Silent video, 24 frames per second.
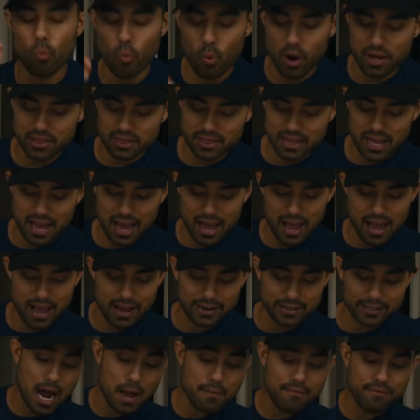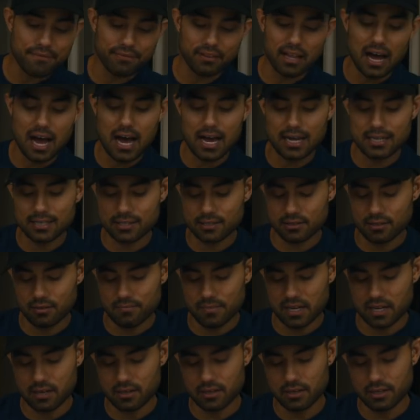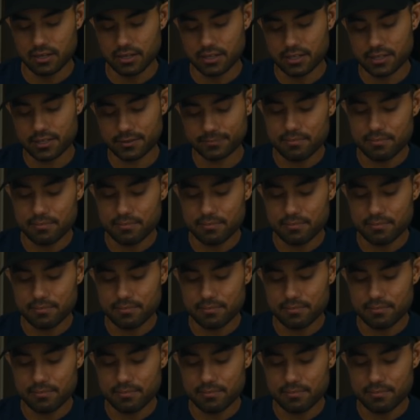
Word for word: What the heck? Time flies, oh my goodness.